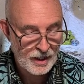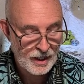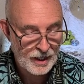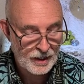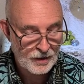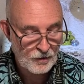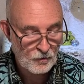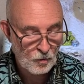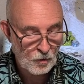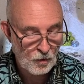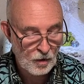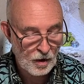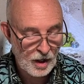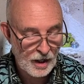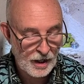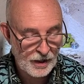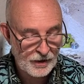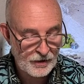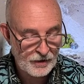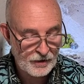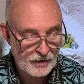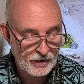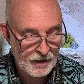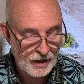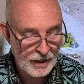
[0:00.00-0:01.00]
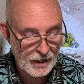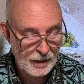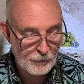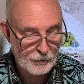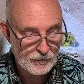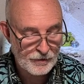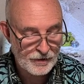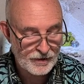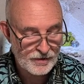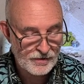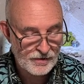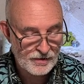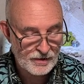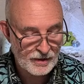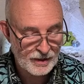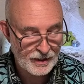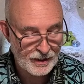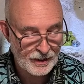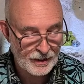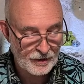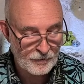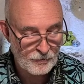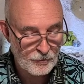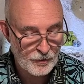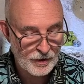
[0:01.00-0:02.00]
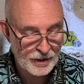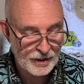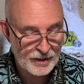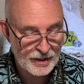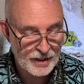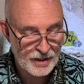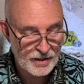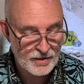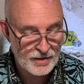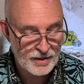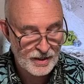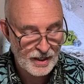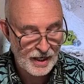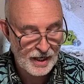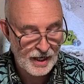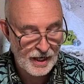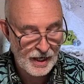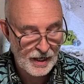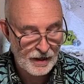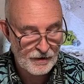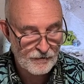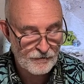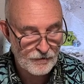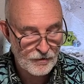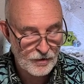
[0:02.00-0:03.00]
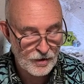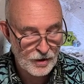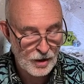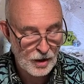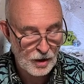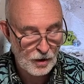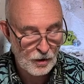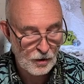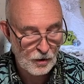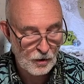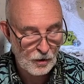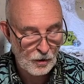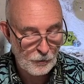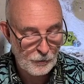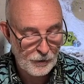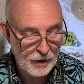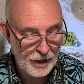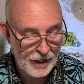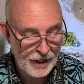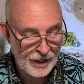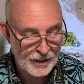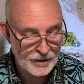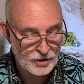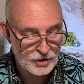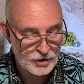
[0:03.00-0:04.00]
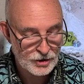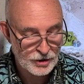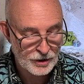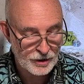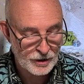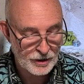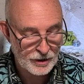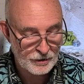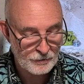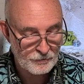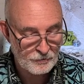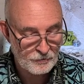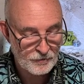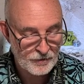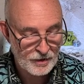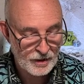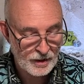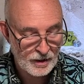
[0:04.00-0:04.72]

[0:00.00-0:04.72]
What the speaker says: and wander aimlessly because they have no pasture.